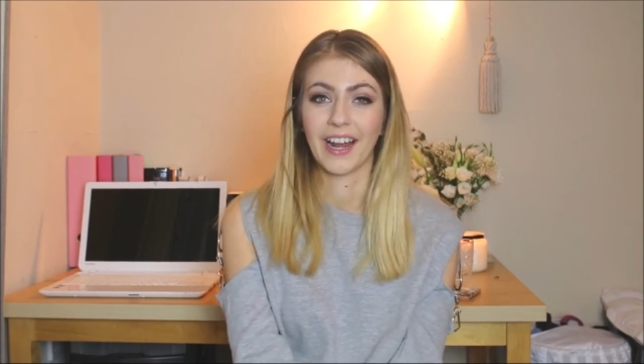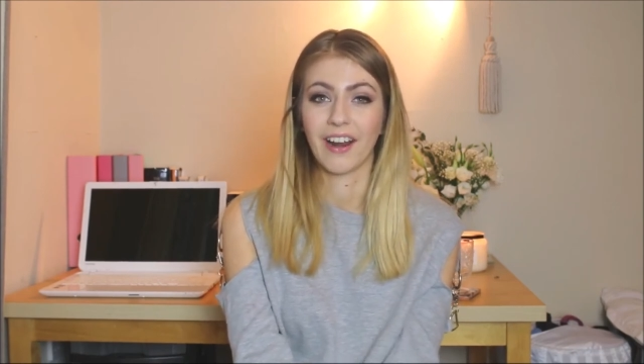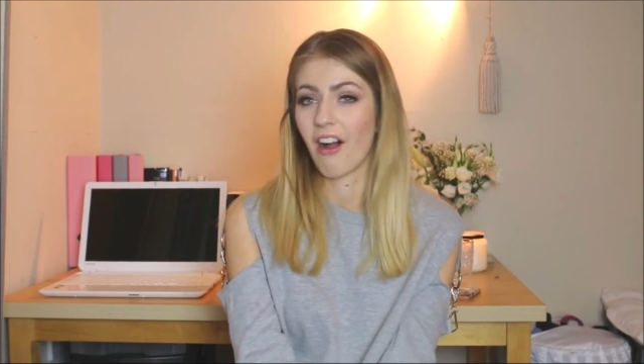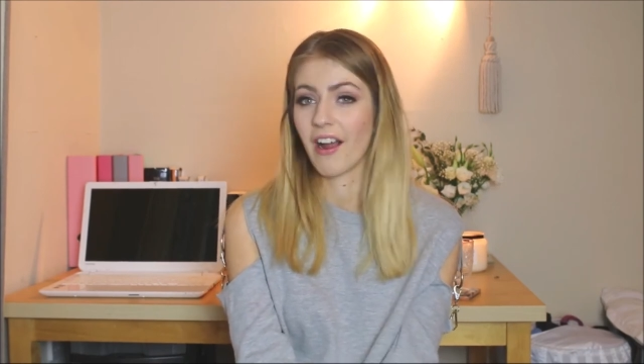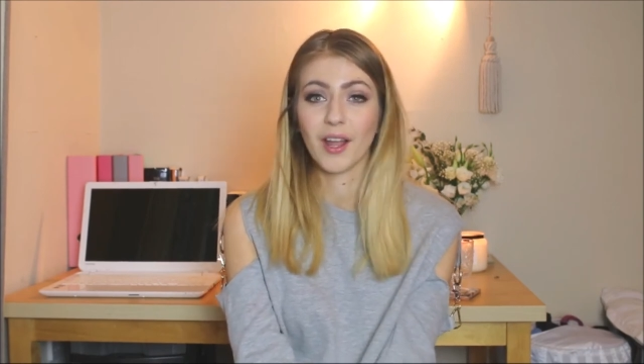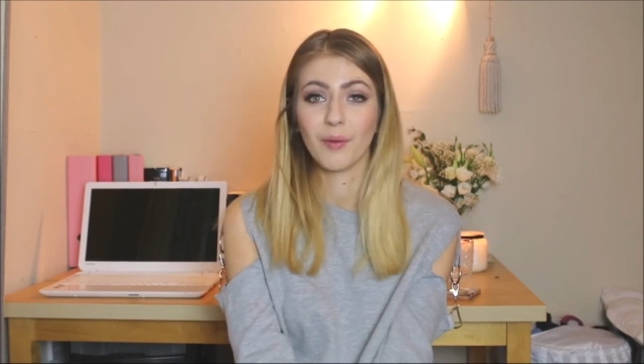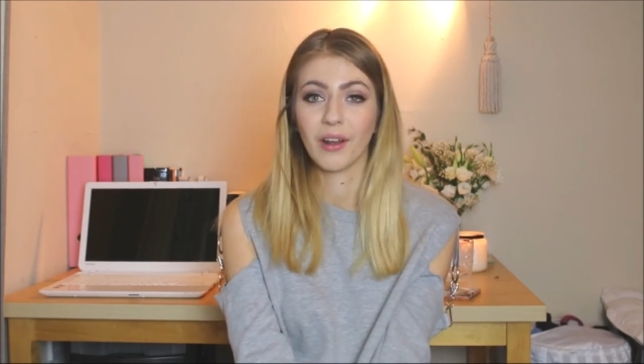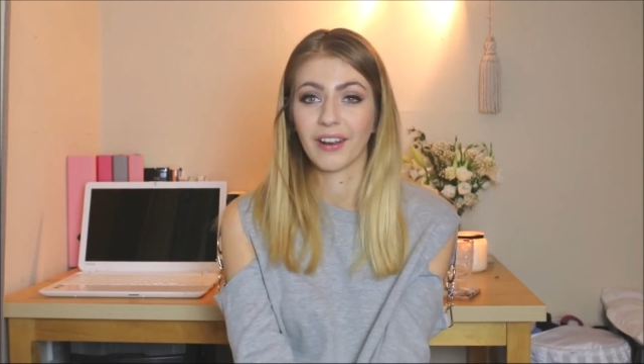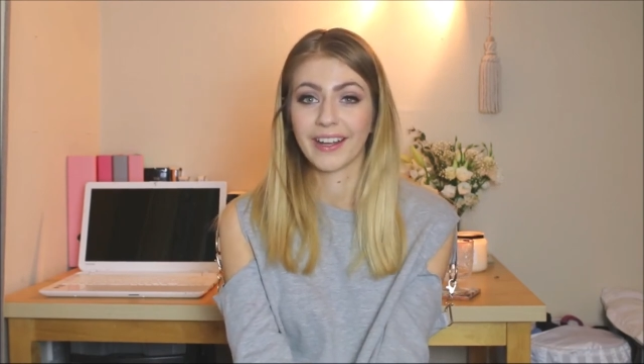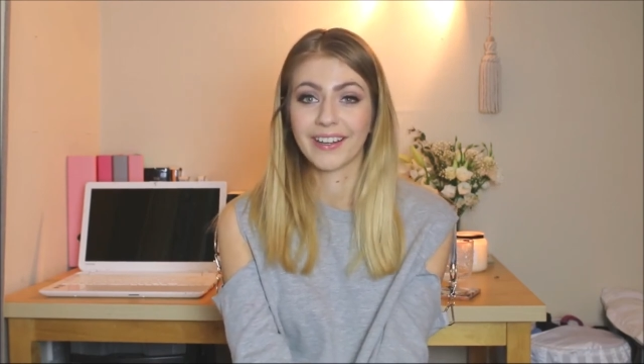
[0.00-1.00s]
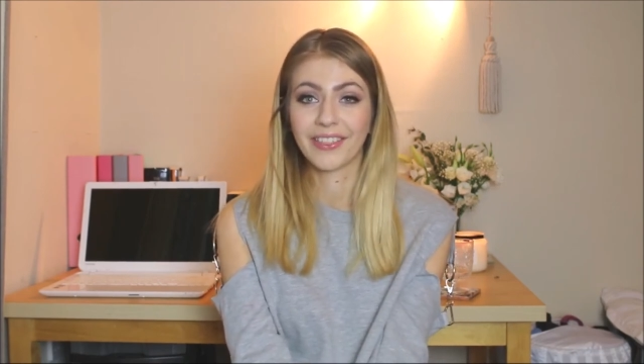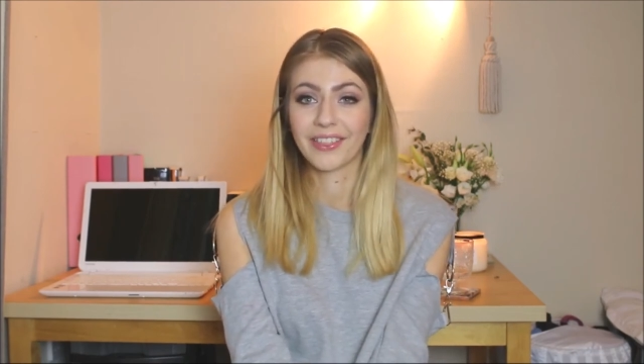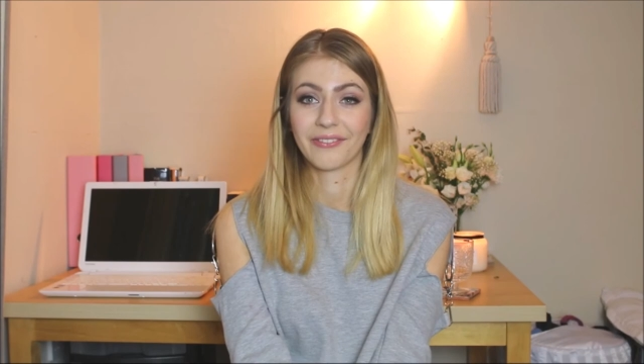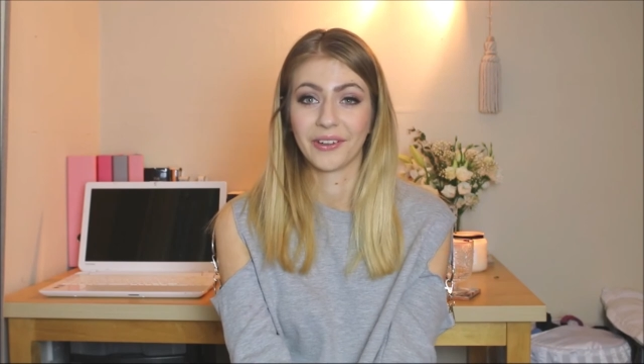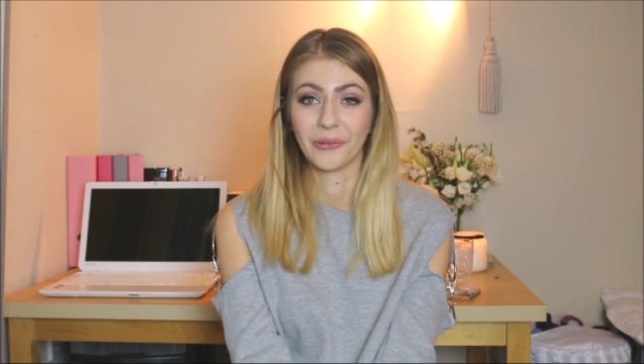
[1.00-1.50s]
and I am like
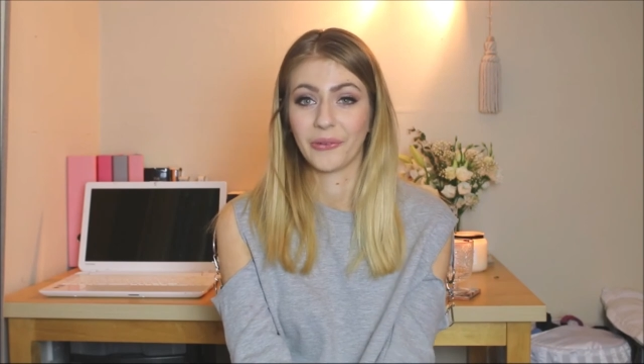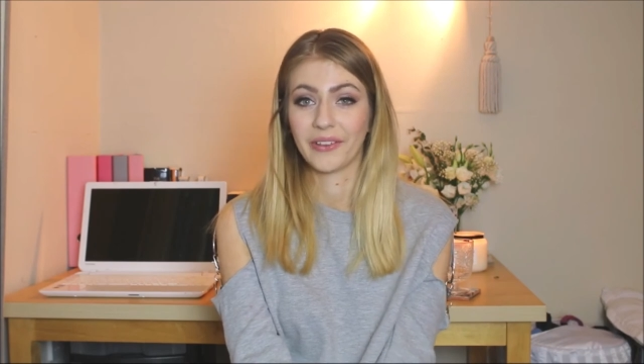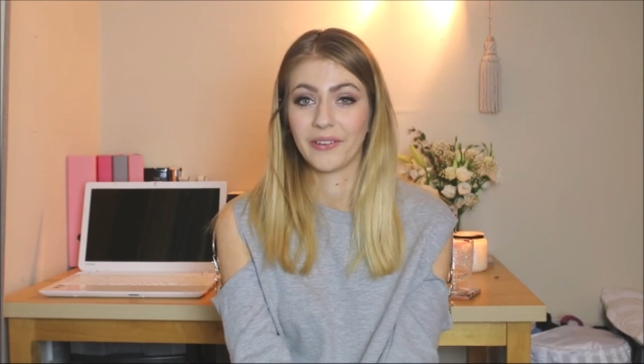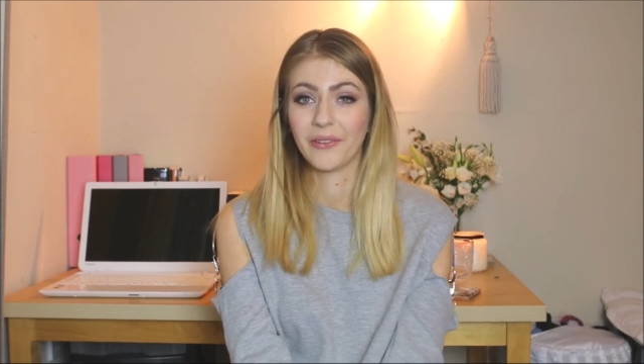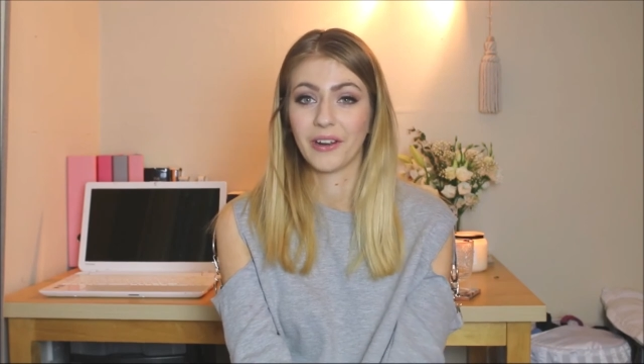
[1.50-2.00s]
thrilled with it.